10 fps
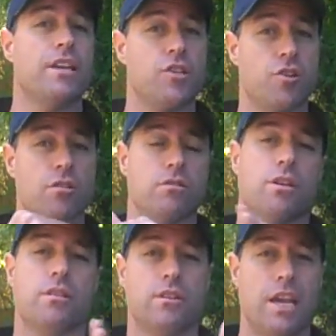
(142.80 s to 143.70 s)
shots,
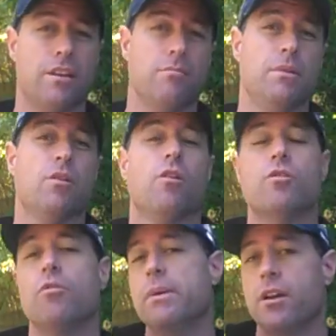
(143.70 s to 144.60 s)
either down to mid on
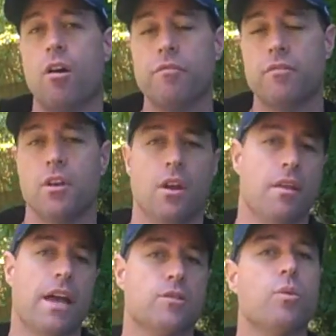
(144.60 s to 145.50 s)
or mid off,
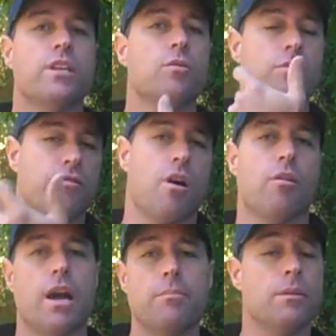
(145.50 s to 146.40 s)
that's when you would throw it up.